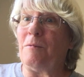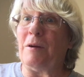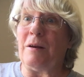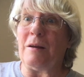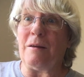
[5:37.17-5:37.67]

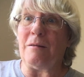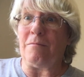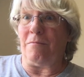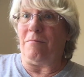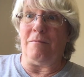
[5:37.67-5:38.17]
reading
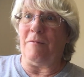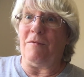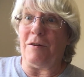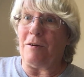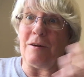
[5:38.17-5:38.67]

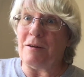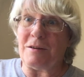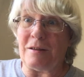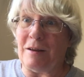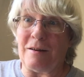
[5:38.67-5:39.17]

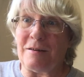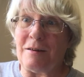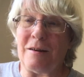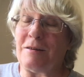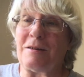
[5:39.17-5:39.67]
various things.
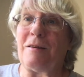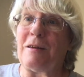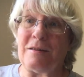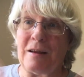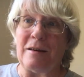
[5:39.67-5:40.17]
So
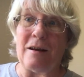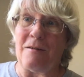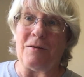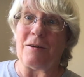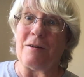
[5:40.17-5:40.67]
they send
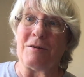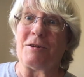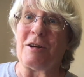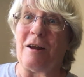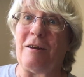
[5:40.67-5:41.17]
out various
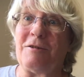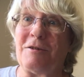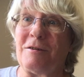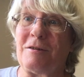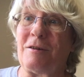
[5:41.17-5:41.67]

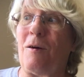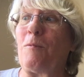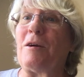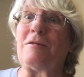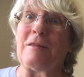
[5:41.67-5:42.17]
challenges. So I
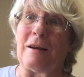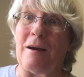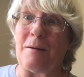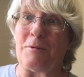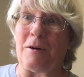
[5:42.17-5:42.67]
went to the
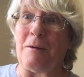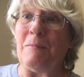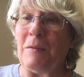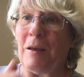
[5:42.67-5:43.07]
library